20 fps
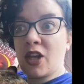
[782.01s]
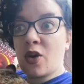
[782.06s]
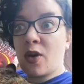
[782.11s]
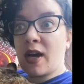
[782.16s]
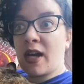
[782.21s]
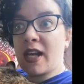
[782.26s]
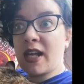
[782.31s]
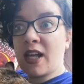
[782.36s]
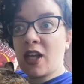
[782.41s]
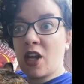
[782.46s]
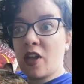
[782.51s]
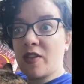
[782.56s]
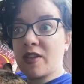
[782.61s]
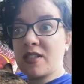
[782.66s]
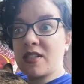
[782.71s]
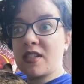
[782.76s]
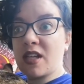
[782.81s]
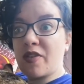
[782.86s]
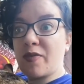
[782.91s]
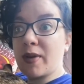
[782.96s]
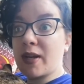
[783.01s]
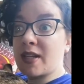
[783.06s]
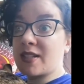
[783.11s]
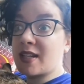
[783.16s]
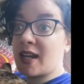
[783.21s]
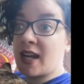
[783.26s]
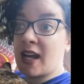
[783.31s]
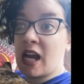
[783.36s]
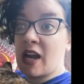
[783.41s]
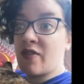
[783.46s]
how to get all this stuff because
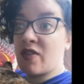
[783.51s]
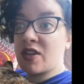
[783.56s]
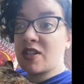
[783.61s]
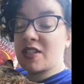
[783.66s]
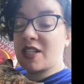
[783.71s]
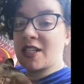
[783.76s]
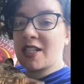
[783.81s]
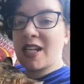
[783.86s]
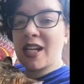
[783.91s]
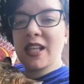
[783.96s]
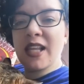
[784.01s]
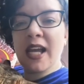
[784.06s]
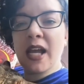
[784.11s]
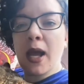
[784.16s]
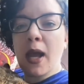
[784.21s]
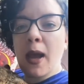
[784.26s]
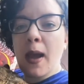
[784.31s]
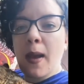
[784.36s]
I obviously did it? Like,